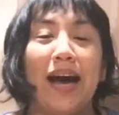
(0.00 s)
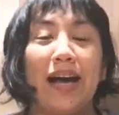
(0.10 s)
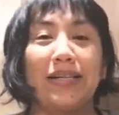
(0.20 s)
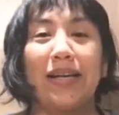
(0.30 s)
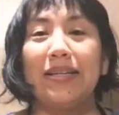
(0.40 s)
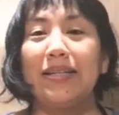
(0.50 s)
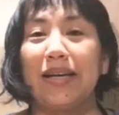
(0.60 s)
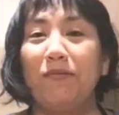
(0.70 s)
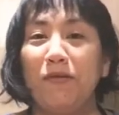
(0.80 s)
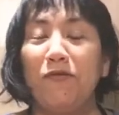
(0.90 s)
As I
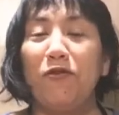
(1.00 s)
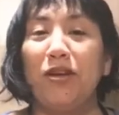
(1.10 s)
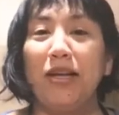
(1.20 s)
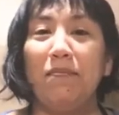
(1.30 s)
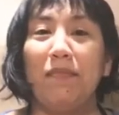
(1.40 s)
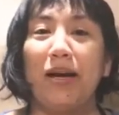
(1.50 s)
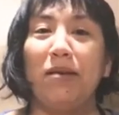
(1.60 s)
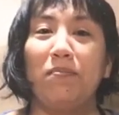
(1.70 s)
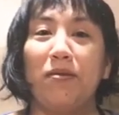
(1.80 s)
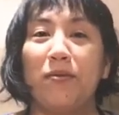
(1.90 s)
said before in
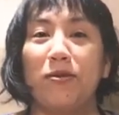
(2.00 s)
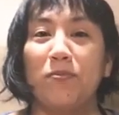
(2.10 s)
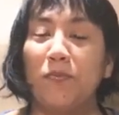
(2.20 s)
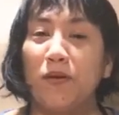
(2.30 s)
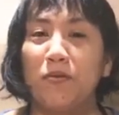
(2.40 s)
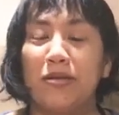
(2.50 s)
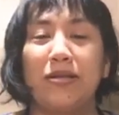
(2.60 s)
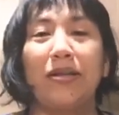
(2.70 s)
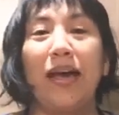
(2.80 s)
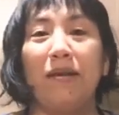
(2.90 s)
my previous
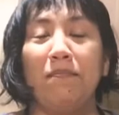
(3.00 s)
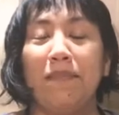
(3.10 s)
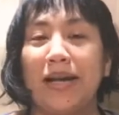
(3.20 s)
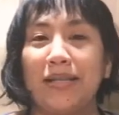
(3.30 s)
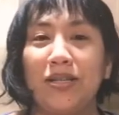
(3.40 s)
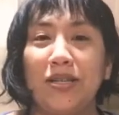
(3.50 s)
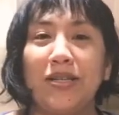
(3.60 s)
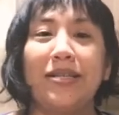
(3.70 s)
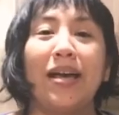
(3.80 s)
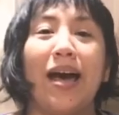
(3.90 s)
posts and
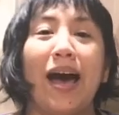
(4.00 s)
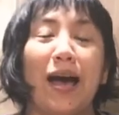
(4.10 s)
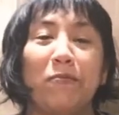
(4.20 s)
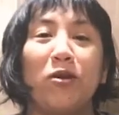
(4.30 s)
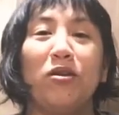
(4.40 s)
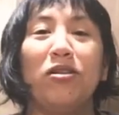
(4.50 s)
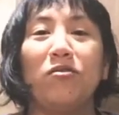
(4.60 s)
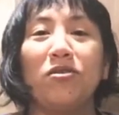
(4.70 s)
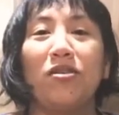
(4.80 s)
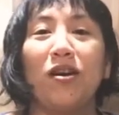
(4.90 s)
messages, I'm going
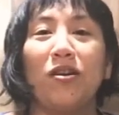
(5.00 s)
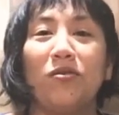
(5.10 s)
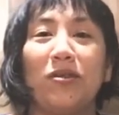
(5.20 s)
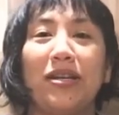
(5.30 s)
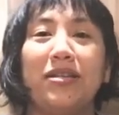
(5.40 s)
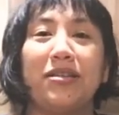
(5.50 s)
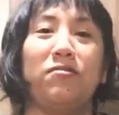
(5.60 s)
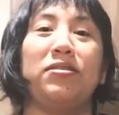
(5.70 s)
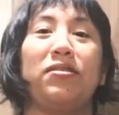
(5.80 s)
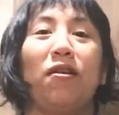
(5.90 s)
to start doing a
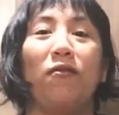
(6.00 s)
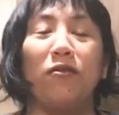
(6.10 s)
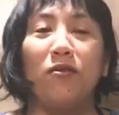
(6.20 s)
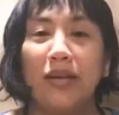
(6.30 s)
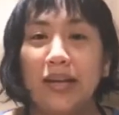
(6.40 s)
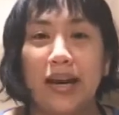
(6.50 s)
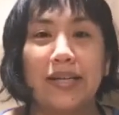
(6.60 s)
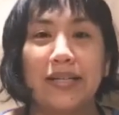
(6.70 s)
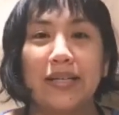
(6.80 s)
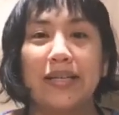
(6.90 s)
series of cooking
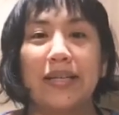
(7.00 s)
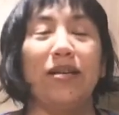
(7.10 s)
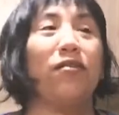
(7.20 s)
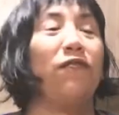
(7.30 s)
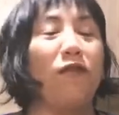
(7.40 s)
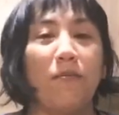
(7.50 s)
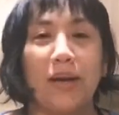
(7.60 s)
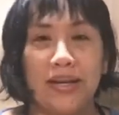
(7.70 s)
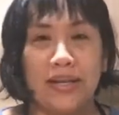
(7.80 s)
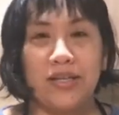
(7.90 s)
classes here from
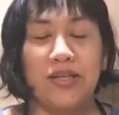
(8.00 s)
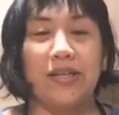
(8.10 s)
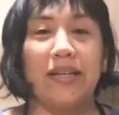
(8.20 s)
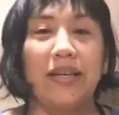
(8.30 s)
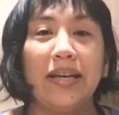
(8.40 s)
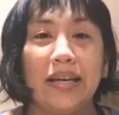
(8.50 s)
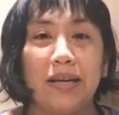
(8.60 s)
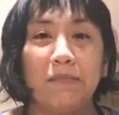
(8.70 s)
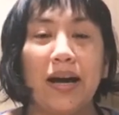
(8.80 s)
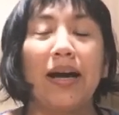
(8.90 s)
my kitchen in
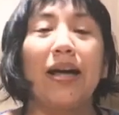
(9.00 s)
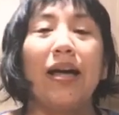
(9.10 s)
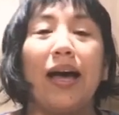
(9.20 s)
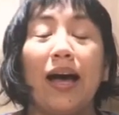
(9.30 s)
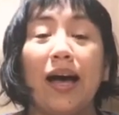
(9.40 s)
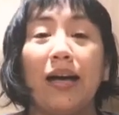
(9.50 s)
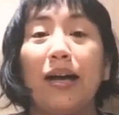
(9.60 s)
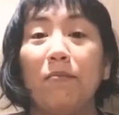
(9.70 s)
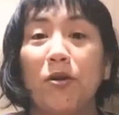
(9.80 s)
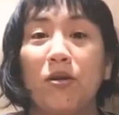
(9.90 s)
Lima,
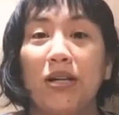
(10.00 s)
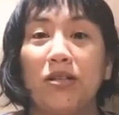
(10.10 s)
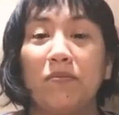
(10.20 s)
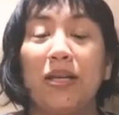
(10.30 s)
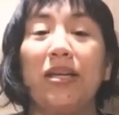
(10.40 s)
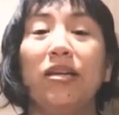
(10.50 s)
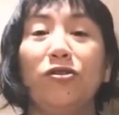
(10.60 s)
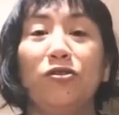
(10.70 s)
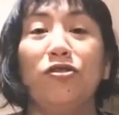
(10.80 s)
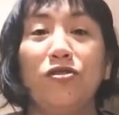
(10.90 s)
and I'm going to be
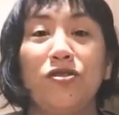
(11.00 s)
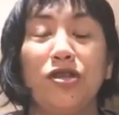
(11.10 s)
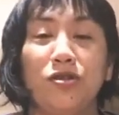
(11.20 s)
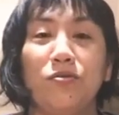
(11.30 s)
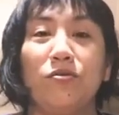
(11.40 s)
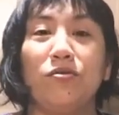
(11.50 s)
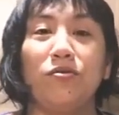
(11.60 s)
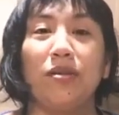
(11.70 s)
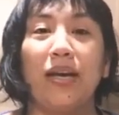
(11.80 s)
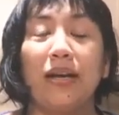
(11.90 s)
introducing you
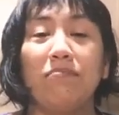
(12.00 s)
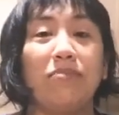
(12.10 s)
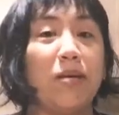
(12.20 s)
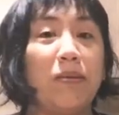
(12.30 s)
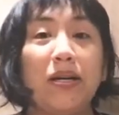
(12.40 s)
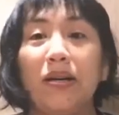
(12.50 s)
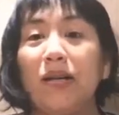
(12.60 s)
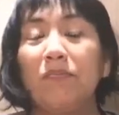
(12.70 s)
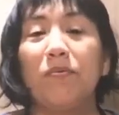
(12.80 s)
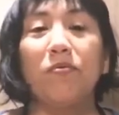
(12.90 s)
to the
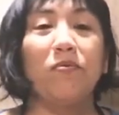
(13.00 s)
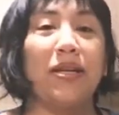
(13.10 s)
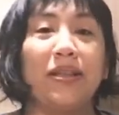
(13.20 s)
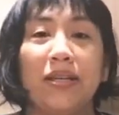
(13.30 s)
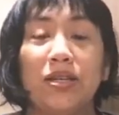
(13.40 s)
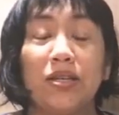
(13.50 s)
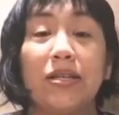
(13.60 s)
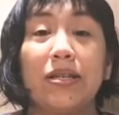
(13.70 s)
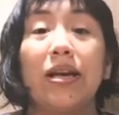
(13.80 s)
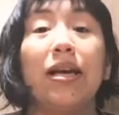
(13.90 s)
typical Peruvian
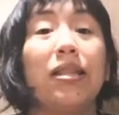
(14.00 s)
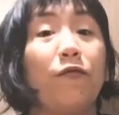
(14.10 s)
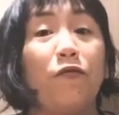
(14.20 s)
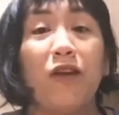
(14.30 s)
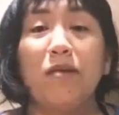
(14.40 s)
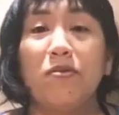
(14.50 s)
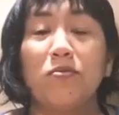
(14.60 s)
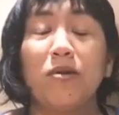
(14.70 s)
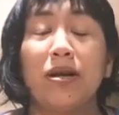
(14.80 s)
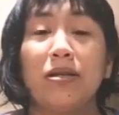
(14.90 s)
dishes, the
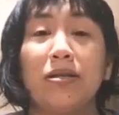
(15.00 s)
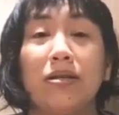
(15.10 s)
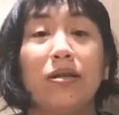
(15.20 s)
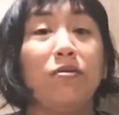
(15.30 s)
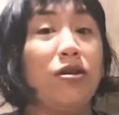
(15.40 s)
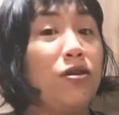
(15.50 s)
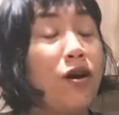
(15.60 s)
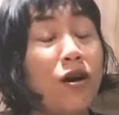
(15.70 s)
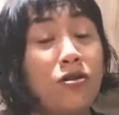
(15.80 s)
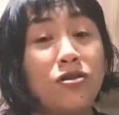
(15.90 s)
famous ones, the
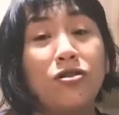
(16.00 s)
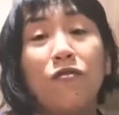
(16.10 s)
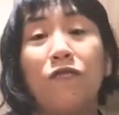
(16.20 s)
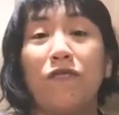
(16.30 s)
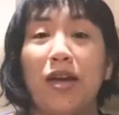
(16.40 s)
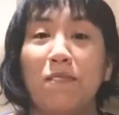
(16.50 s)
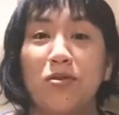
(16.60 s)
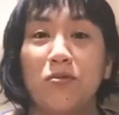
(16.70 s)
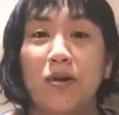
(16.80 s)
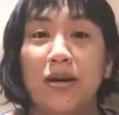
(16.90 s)
not so
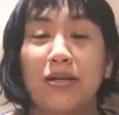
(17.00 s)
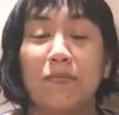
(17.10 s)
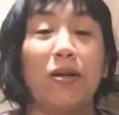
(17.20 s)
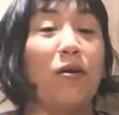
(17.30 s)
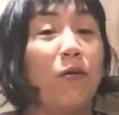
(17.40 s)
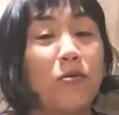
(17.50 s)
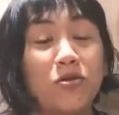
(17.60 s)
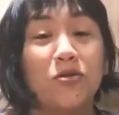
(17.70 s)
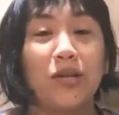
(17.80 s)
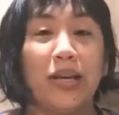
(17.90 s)
famous ones, but
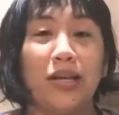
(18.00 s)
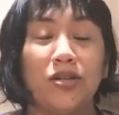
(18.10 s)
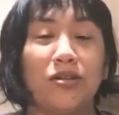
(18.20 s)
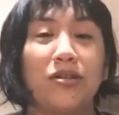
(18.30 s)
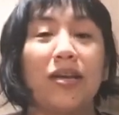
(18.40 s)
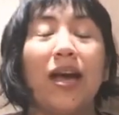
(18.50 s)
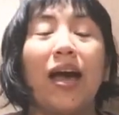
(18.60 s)
also delicious,